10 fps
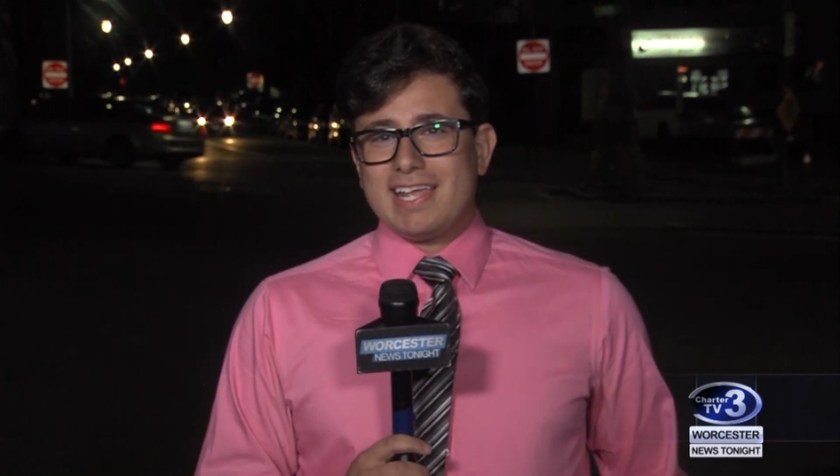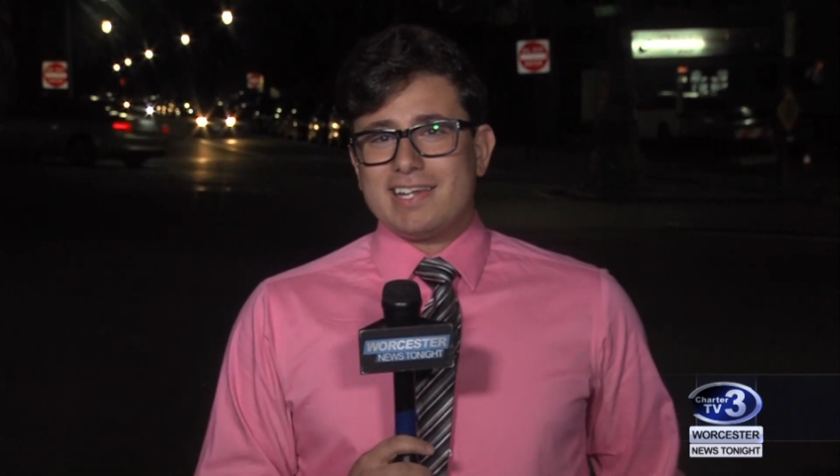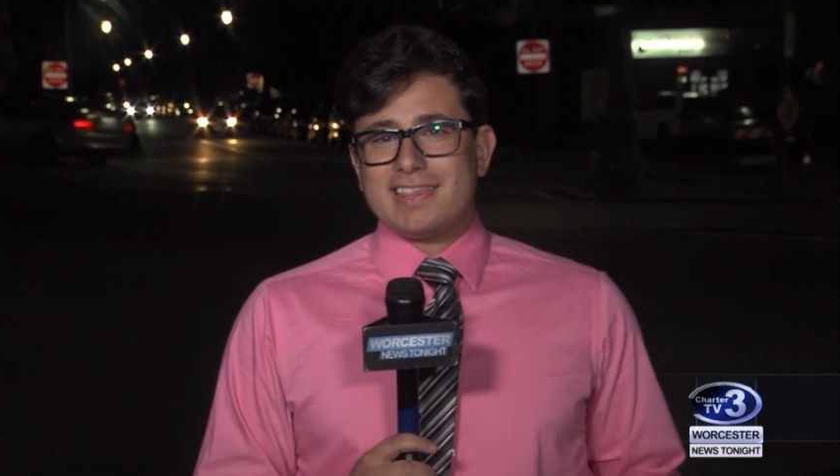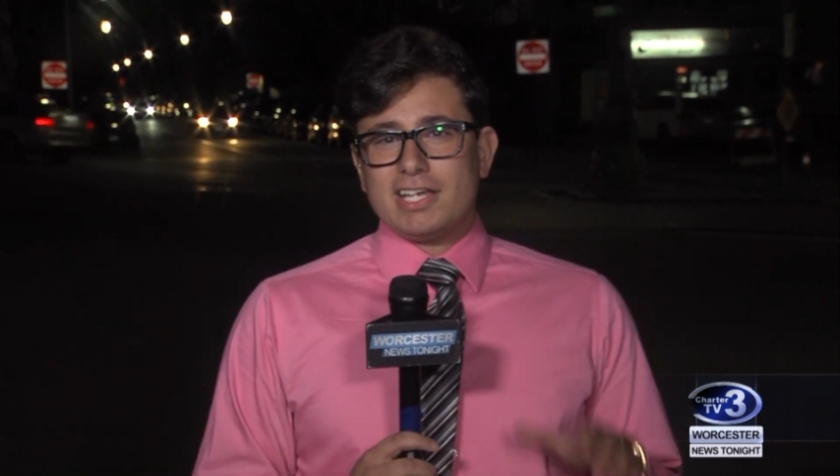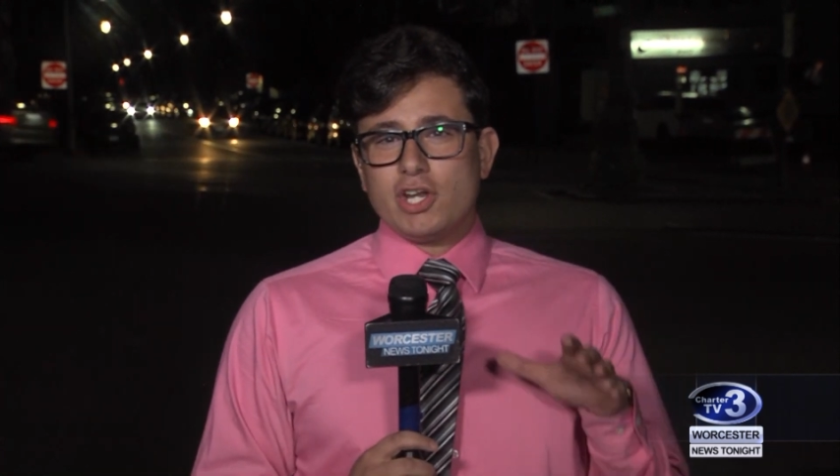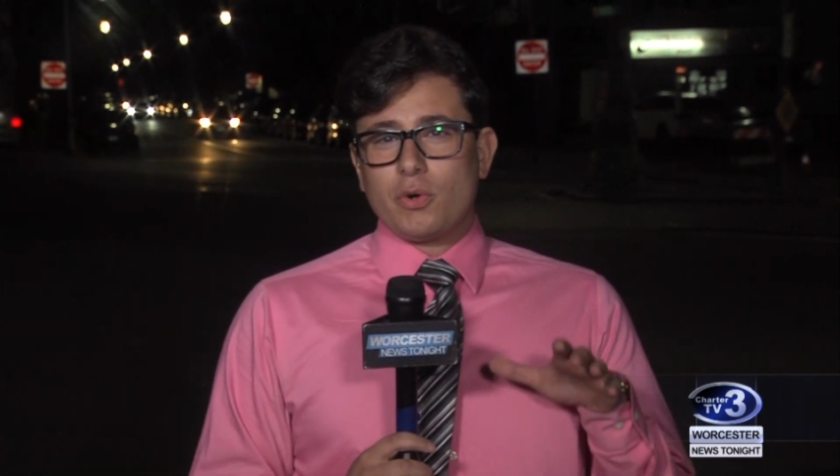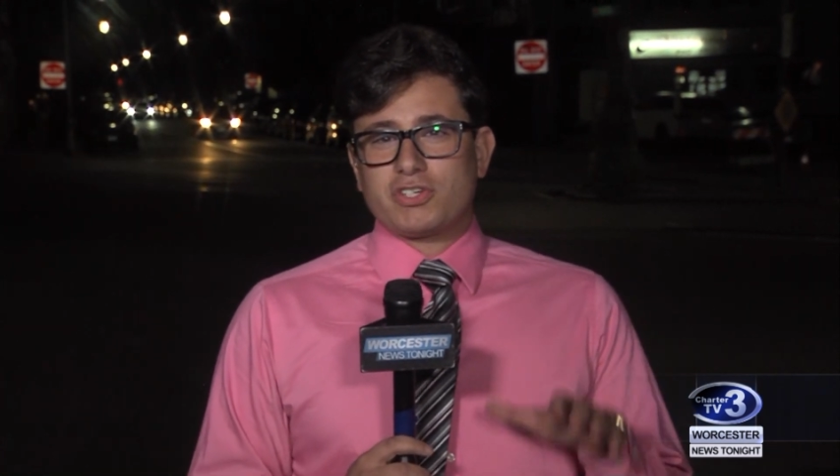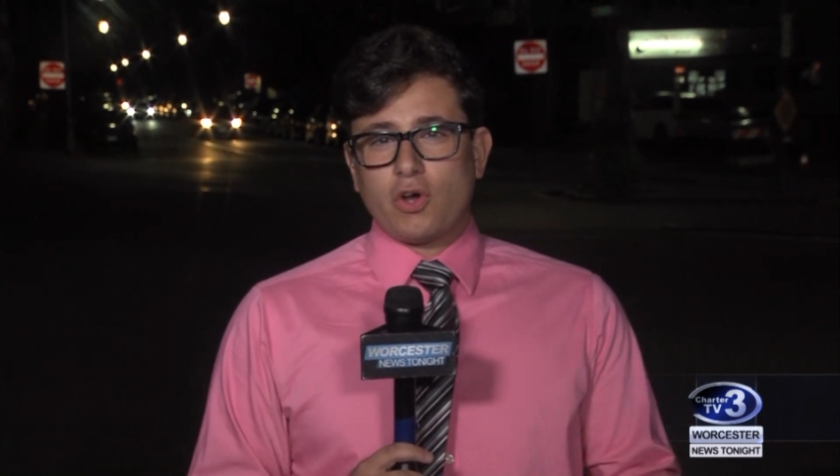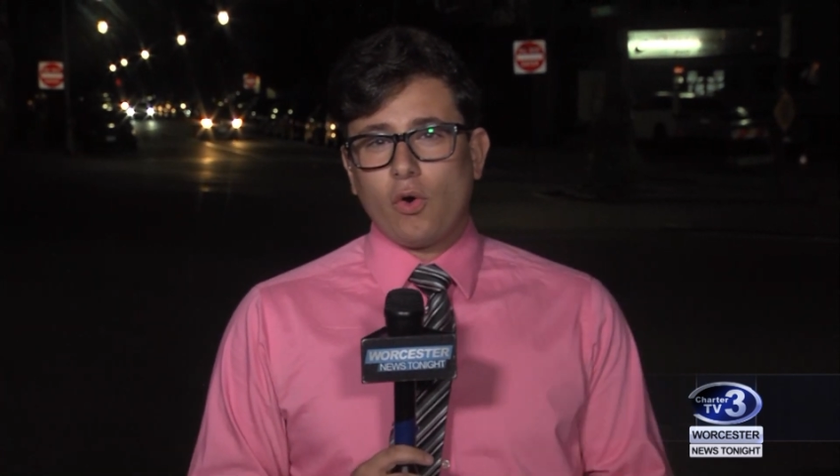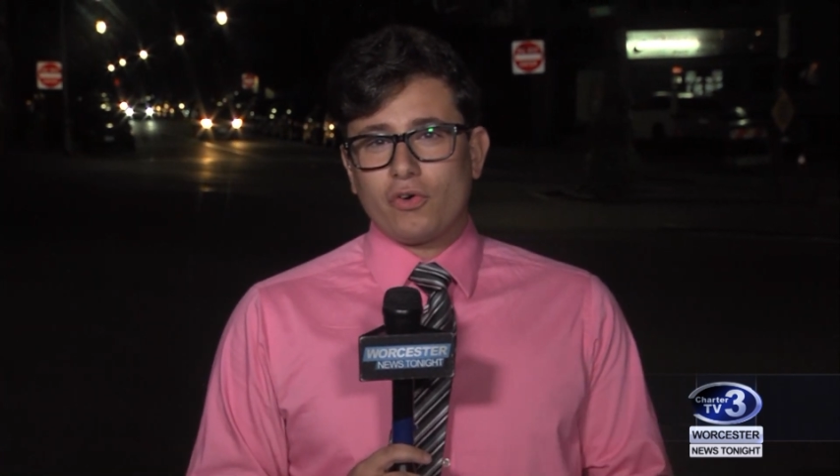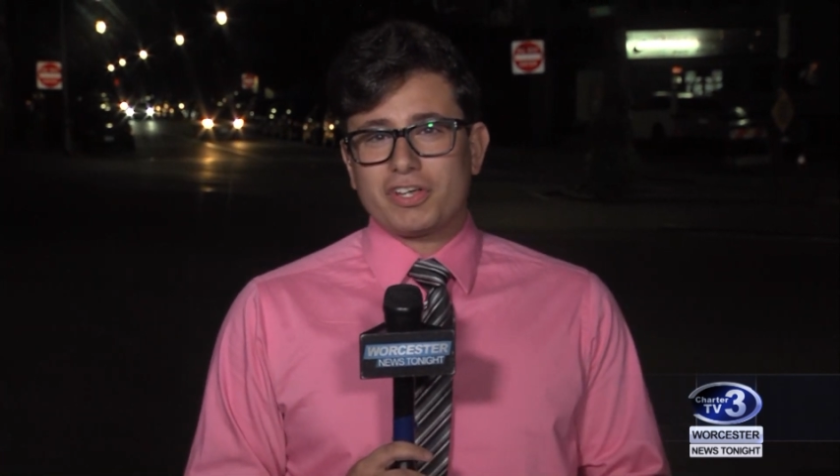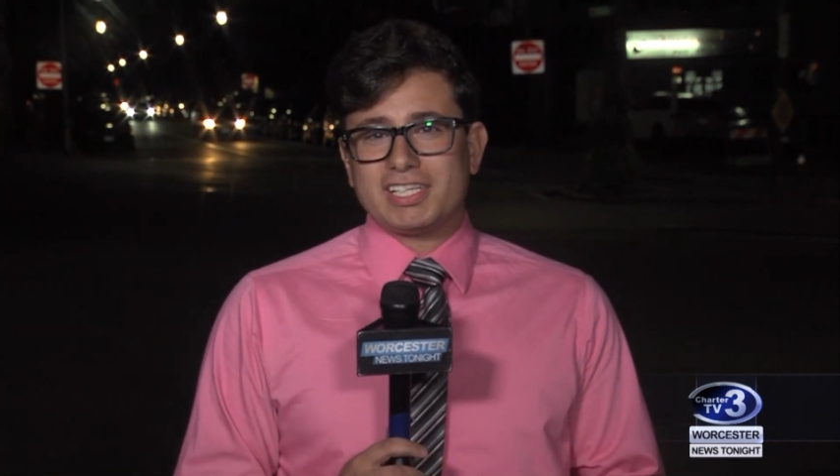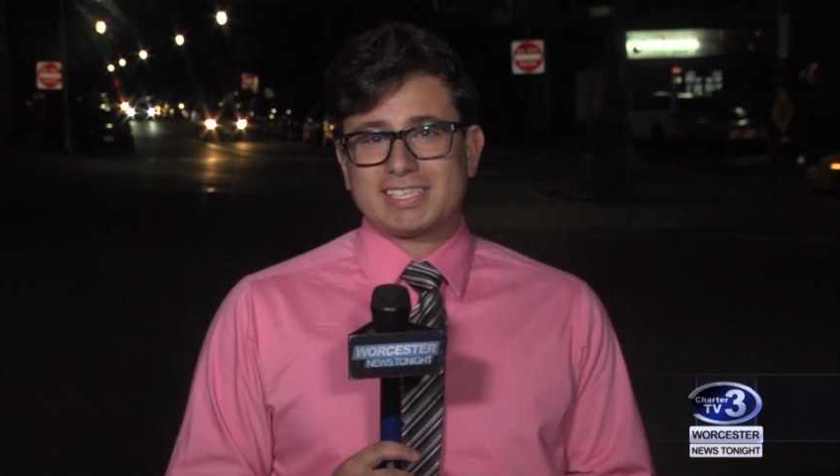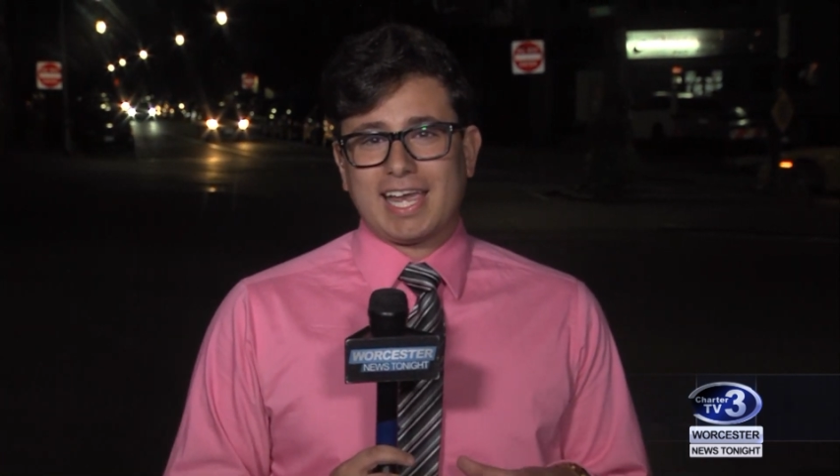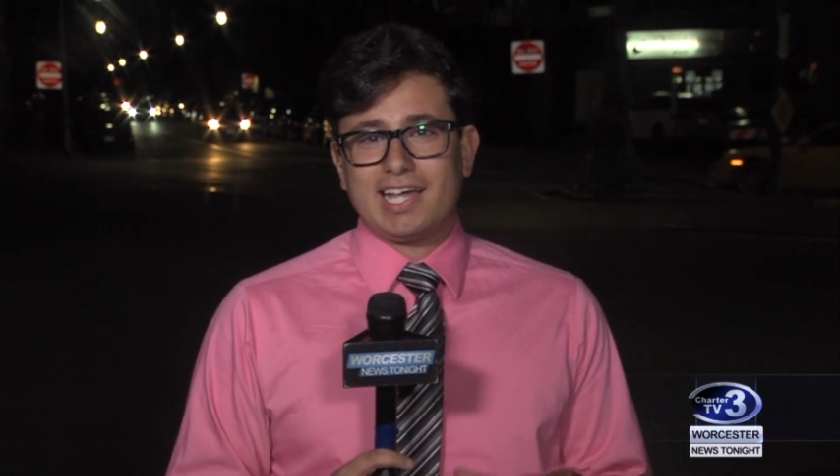in the
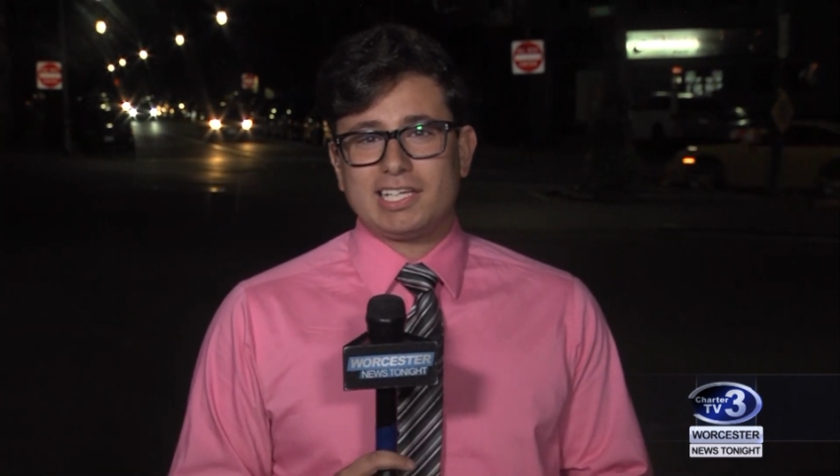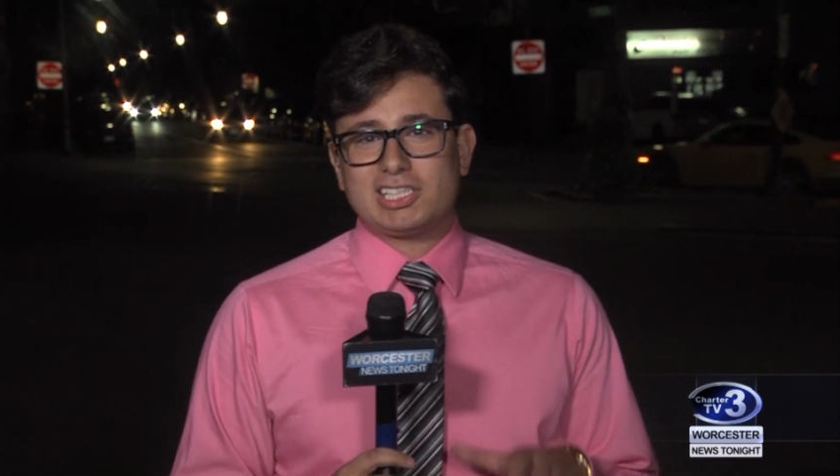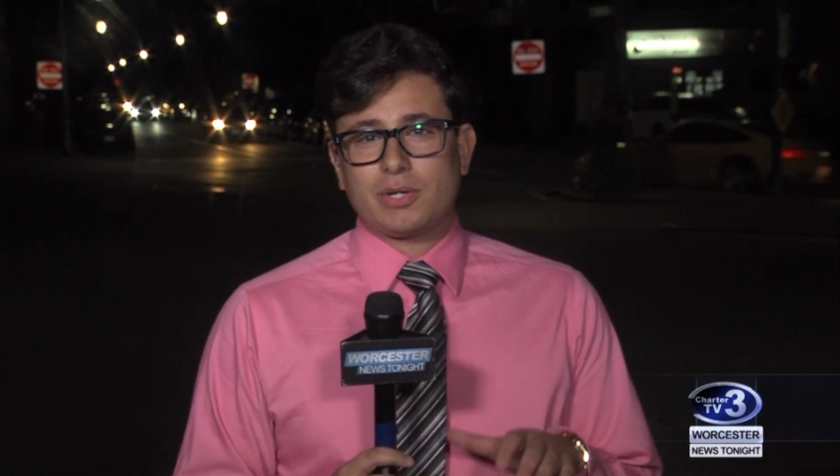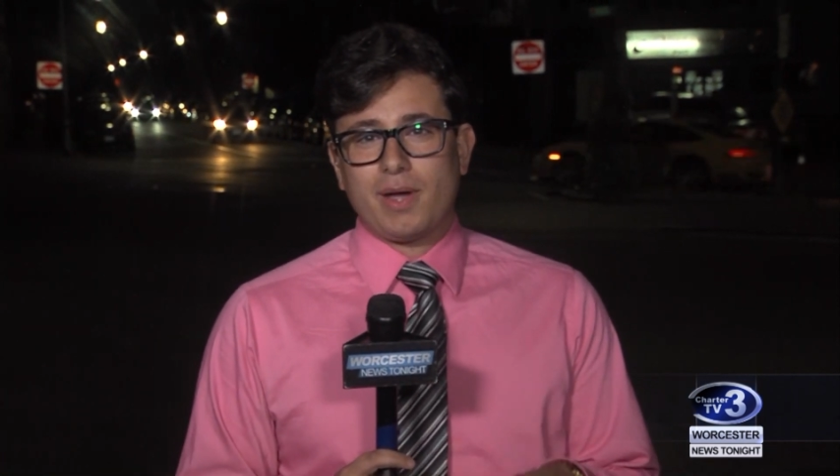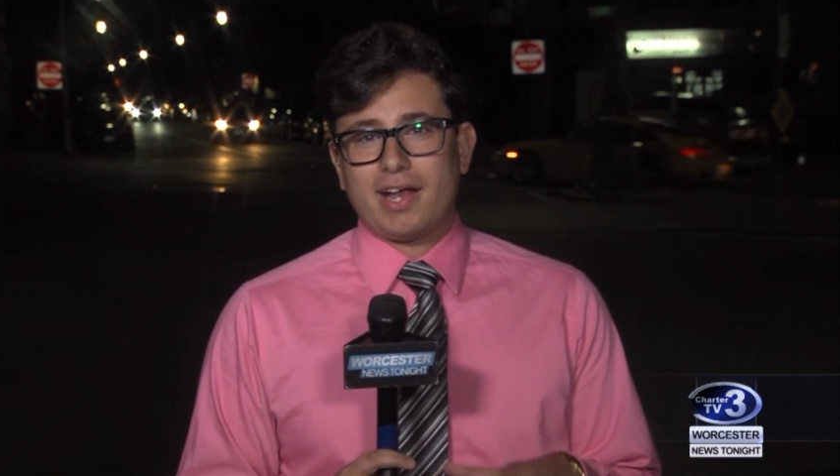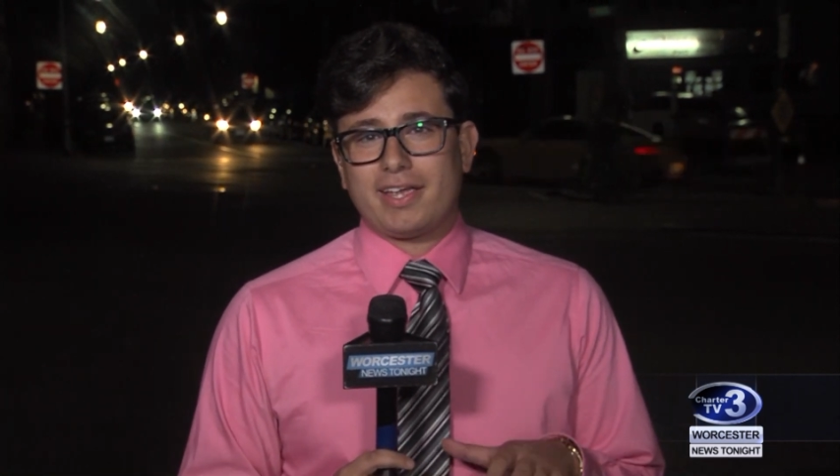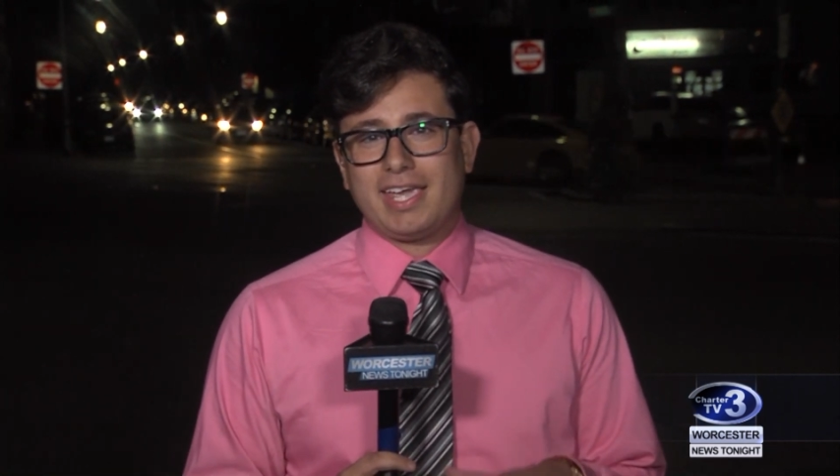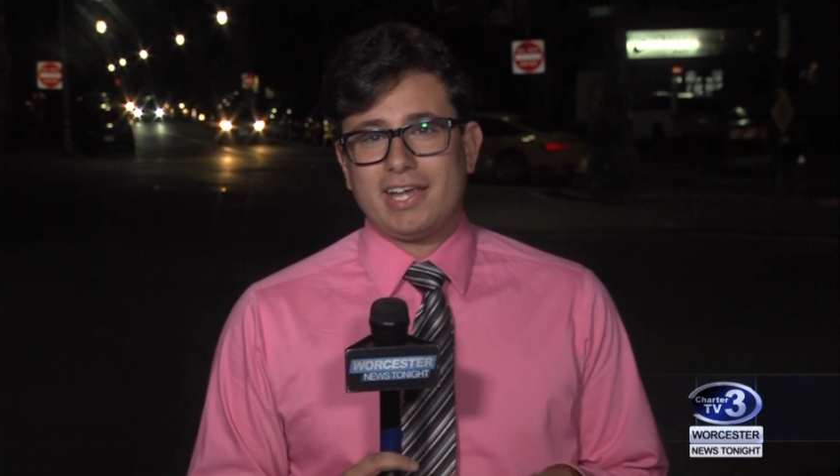notorious Kelley Square